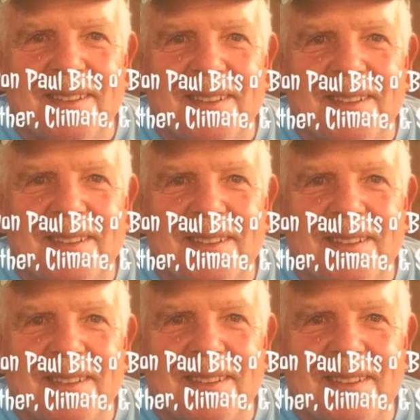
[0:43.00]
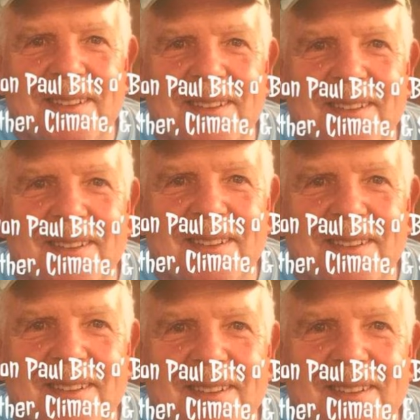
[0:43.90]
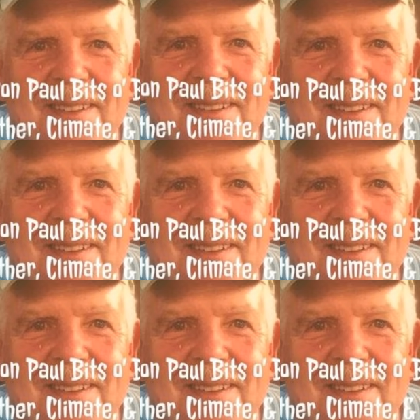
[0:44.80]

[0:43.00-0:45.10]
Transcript: what you know or